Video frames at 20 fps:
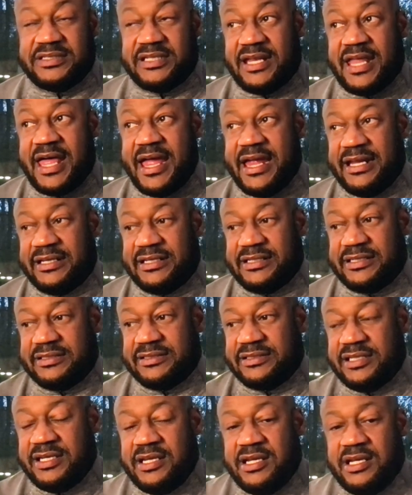light,
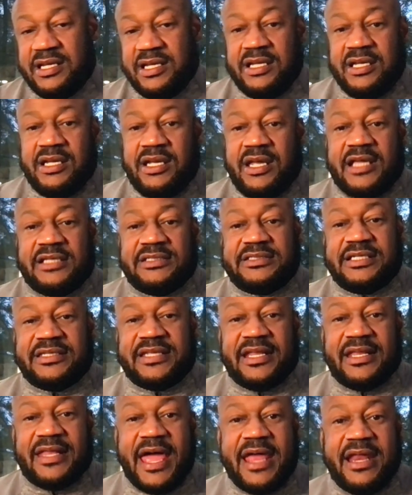I set
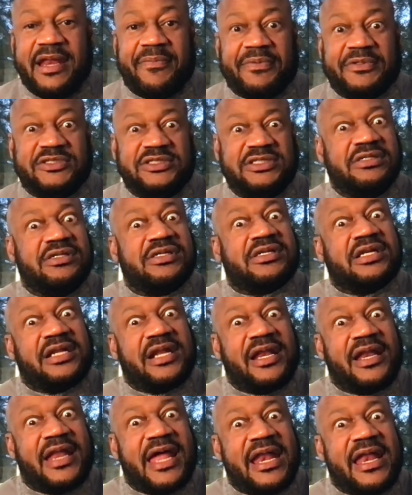the light up and she looked at
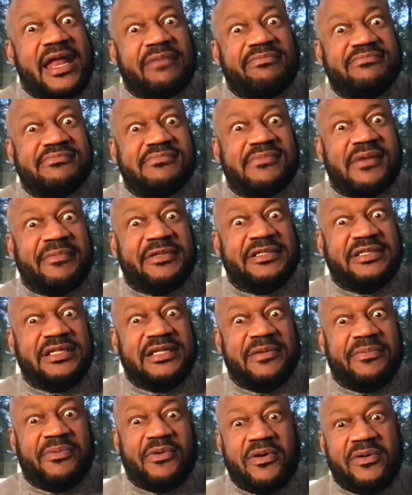the light like, I'm gonna
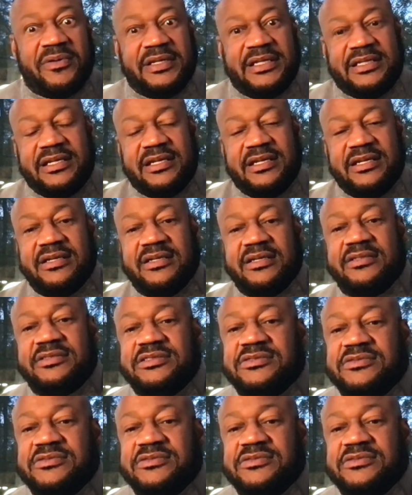nibble on it. She